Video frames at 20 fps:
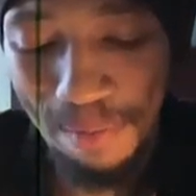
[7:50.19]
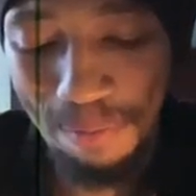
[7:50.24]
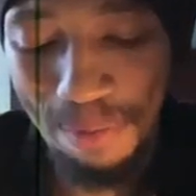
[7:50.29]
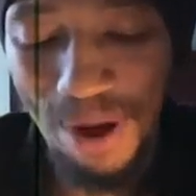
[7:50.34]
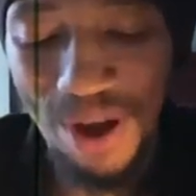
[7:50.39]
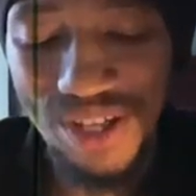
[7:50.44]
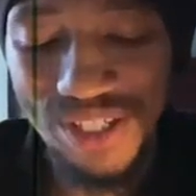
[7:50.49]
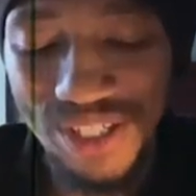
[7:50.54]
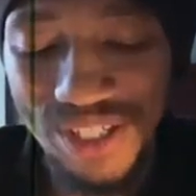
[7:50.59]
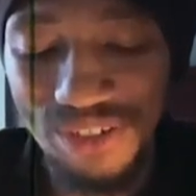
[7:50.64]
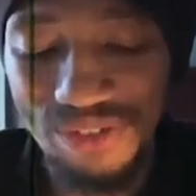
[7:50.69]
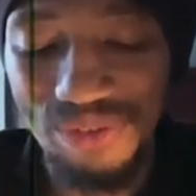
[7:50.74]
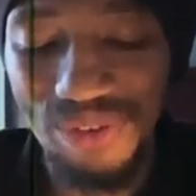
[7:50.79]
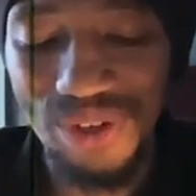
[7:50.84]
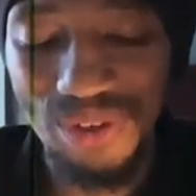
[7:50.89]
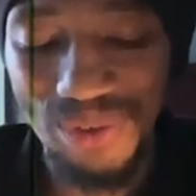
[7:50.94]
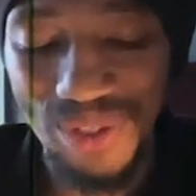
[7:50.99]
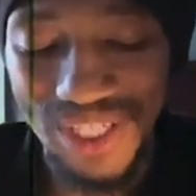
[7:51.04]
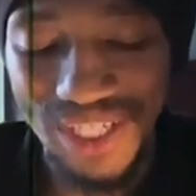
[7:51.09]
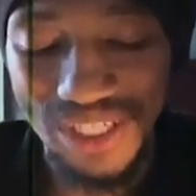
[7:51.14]
pausing
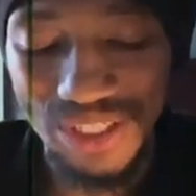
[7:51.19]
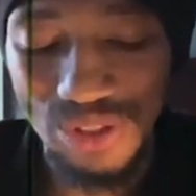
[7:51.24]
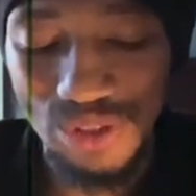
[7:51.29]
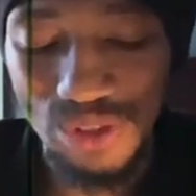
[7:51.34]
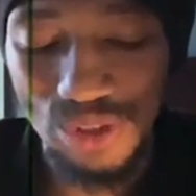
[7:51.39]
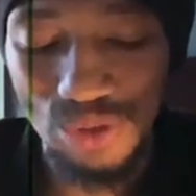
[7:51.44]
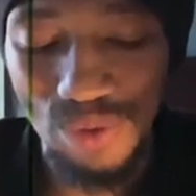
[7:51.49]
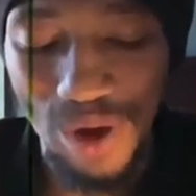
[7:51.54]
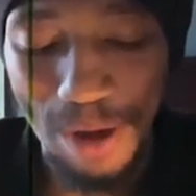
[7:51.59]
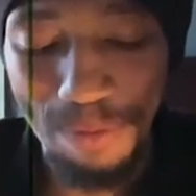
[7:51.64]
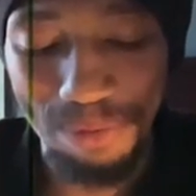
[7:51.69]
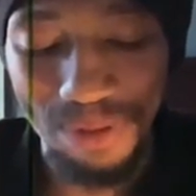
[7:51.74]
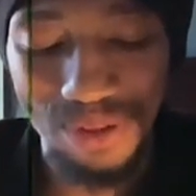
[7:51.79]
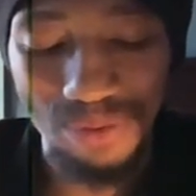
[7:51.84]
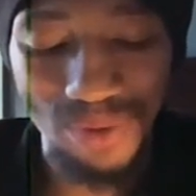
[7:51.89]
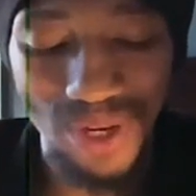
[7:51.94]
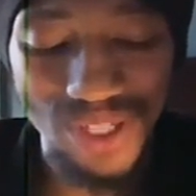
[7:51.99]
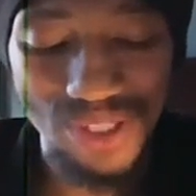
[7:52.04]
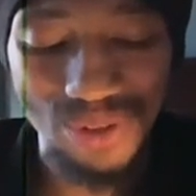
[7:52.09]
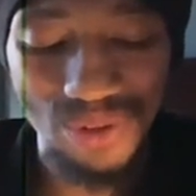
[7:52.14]
frequently to swipe
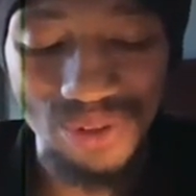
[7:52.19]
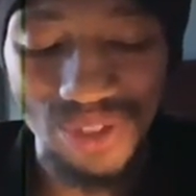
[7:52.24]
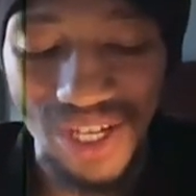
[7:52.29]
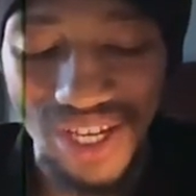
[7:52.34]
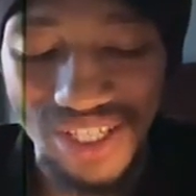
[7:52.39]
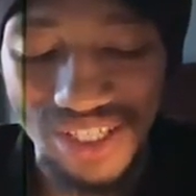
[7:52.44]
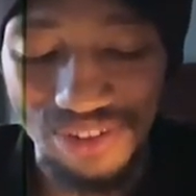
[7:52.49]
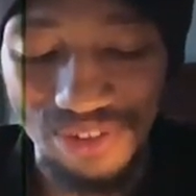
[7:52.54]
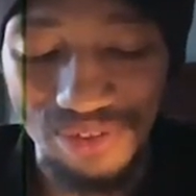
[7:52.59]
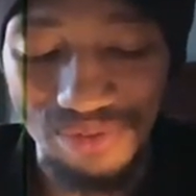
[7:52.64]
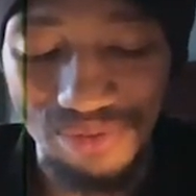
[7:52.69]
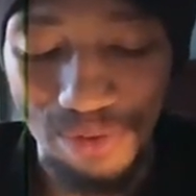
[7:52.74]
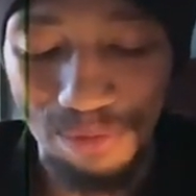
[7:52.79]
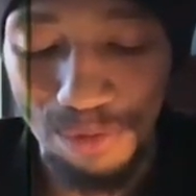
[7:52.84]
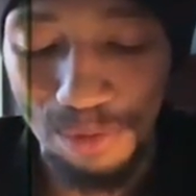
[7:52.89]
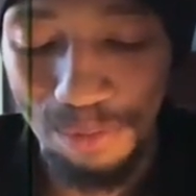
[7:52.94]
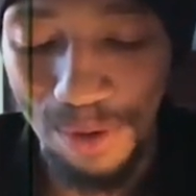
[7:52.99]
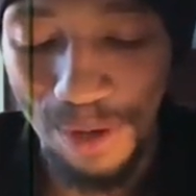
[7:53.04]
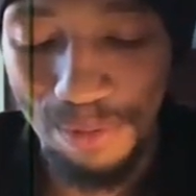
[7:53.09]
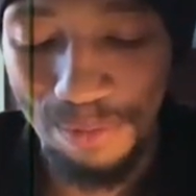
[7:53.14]
eraser dust
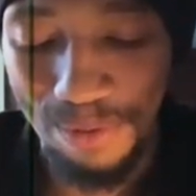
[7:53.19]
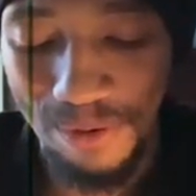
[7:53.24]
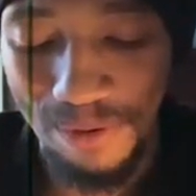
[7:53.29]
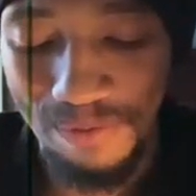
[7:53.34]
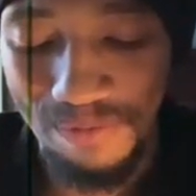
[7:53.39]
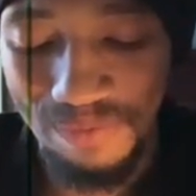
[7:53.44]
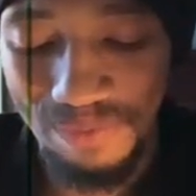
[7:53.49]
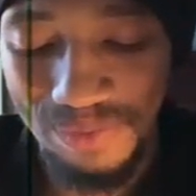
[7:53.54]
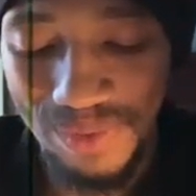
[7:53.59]
from the paper.